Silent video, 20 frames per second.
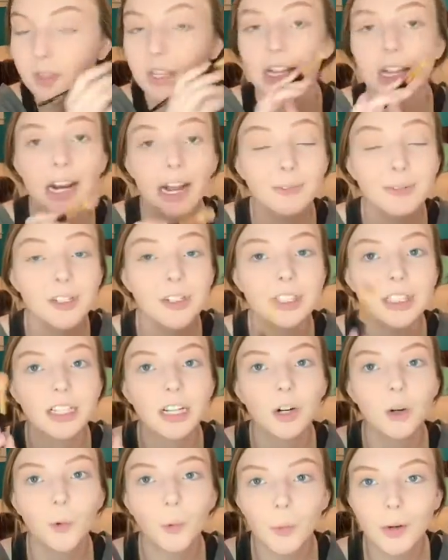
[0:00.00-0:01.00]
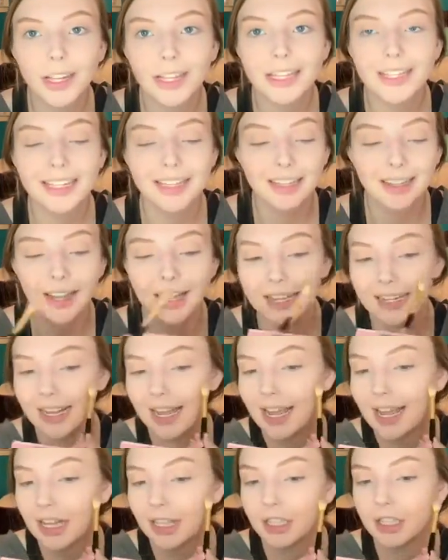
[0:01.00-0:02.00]
And I'm using a really light
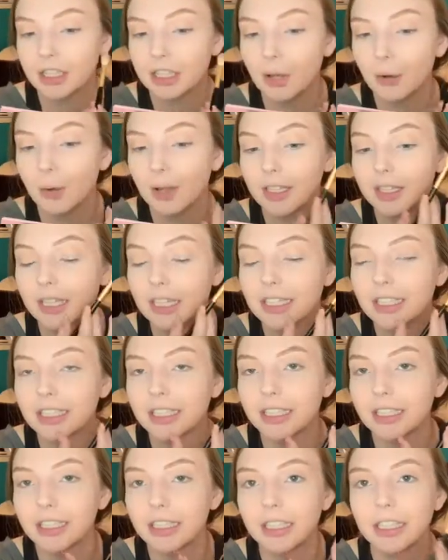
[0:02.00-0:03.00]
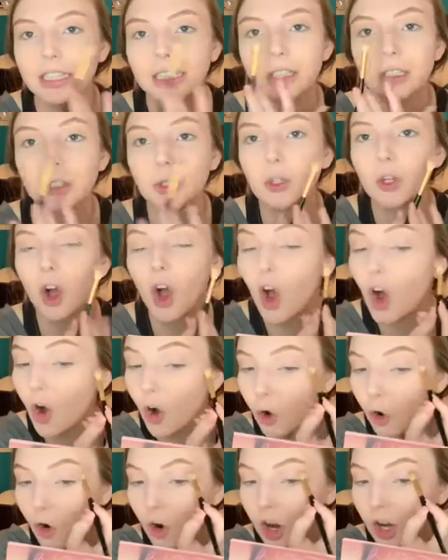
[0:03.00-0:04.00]
hand so it doesn't look
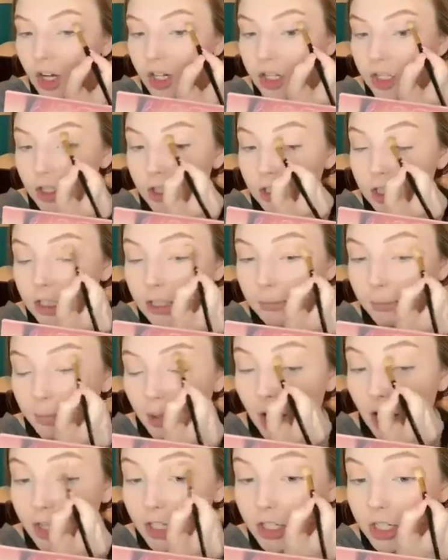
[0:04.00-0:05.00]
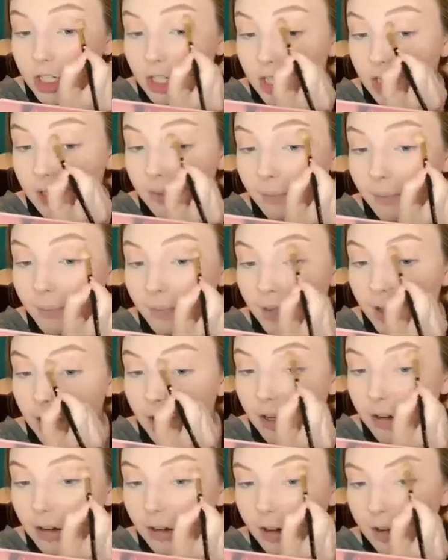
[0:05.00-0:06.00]
harsh or splotchy
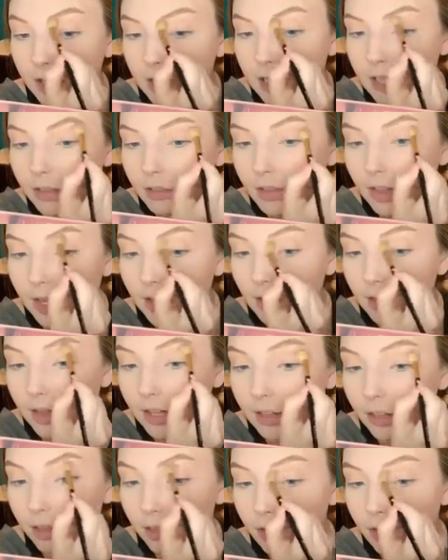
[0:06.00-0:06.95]
or anything like